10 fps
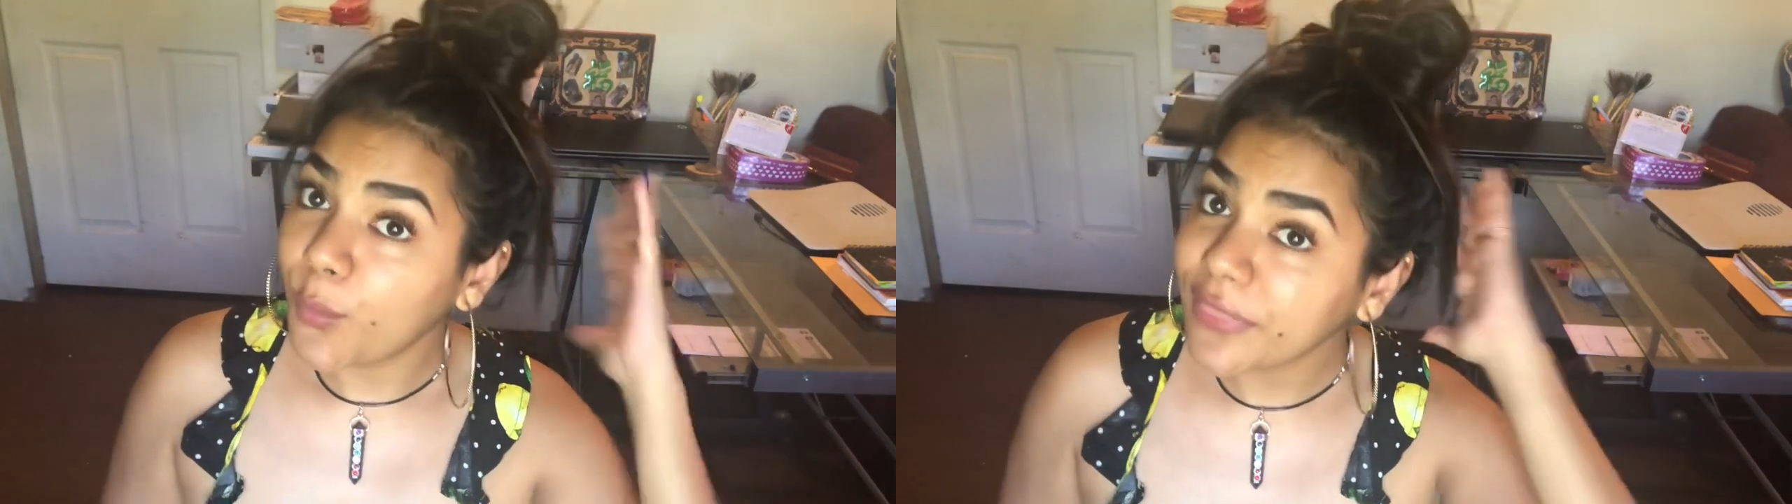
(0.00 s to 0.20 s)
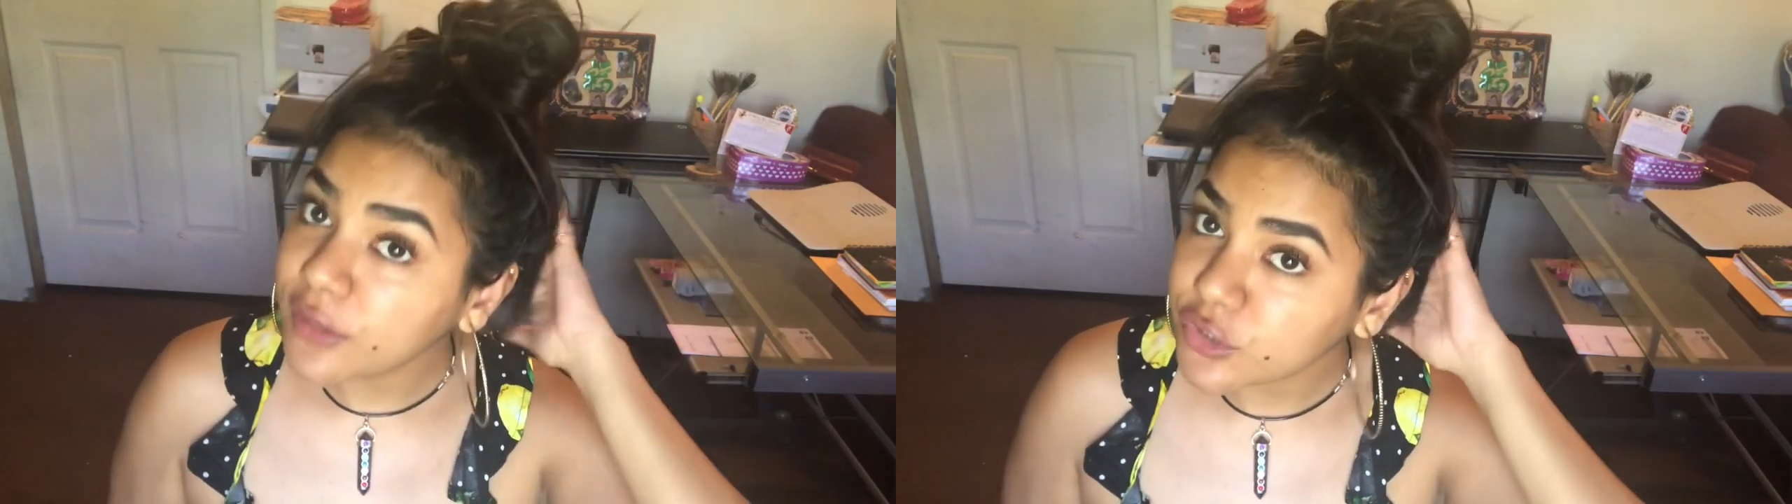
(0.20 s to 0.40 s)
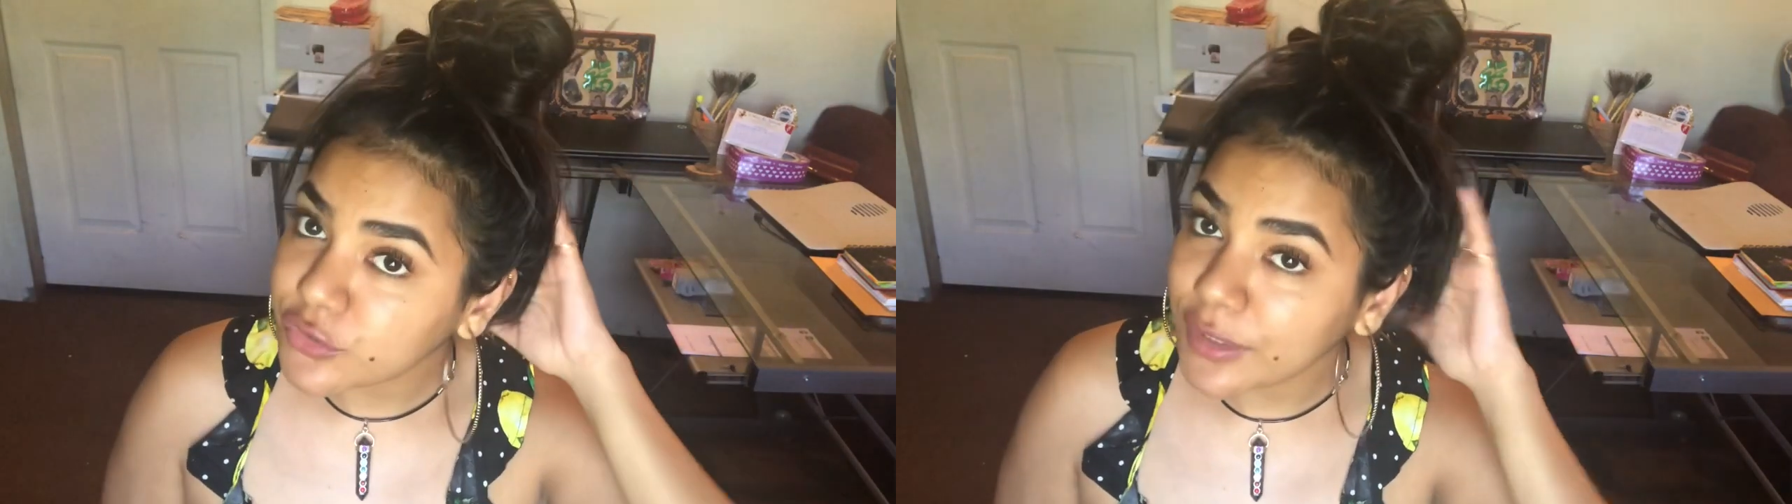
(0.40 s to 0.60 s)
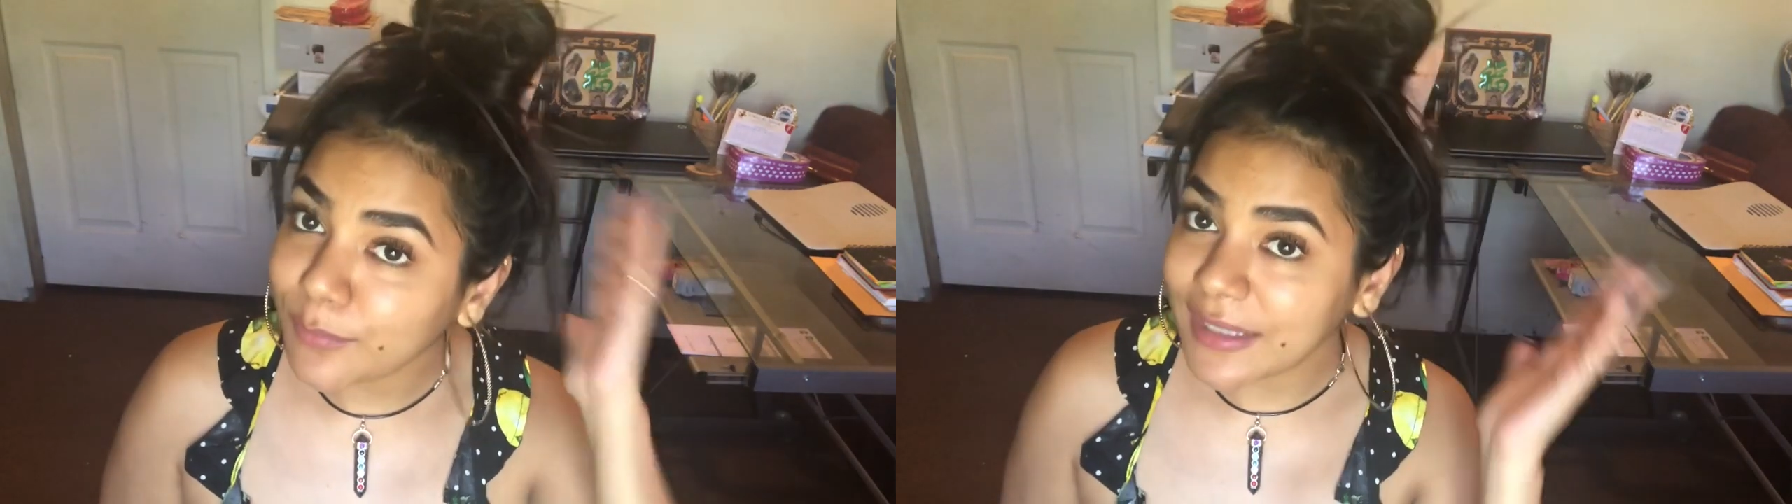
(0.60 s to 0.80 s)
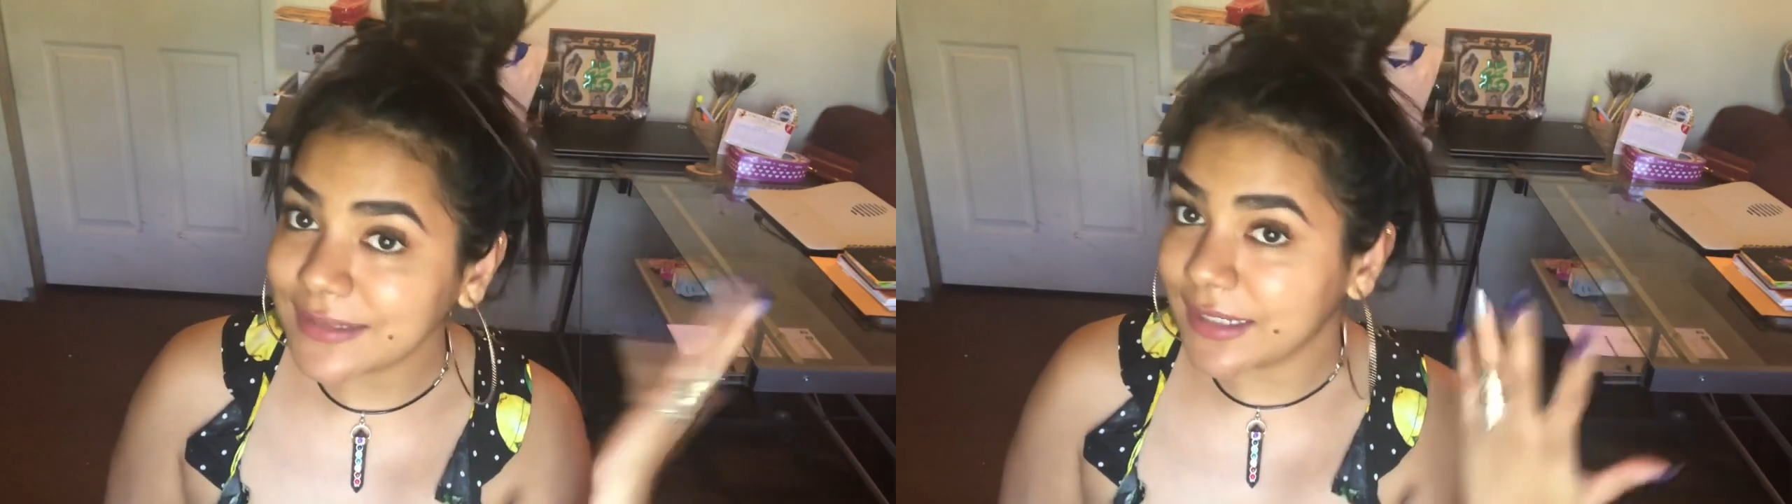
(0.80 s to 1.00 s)
with the
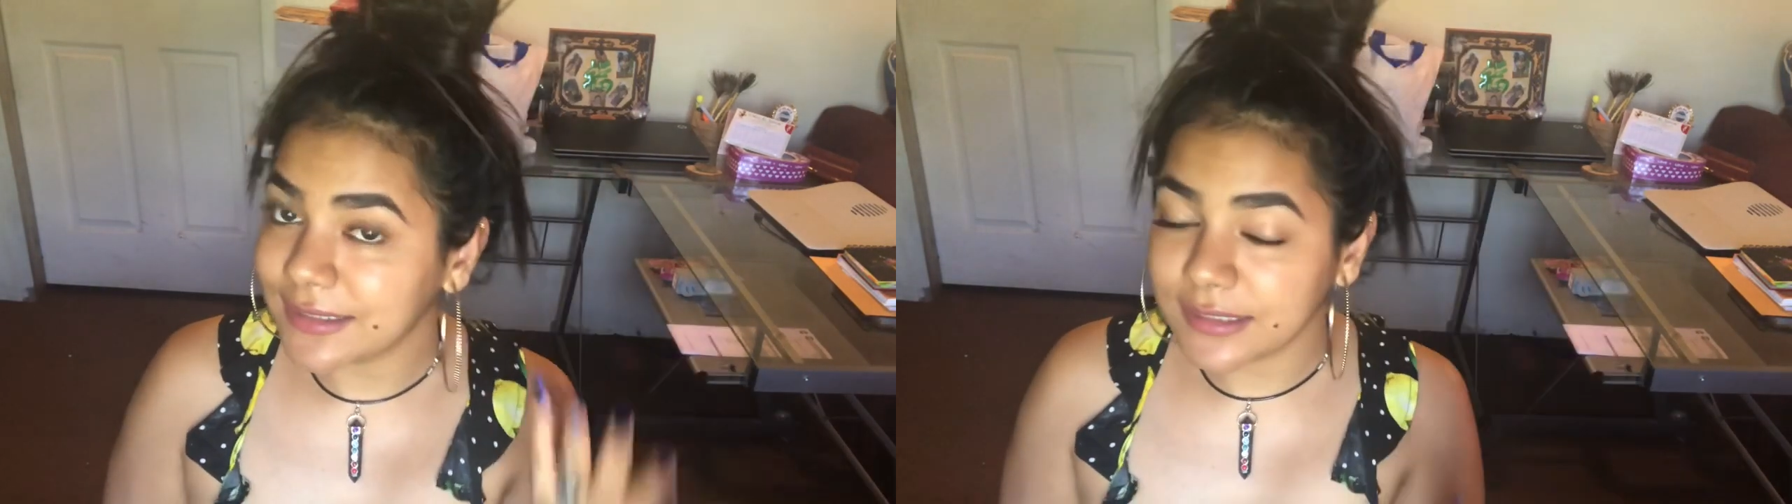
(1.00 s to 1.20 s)
treatment that I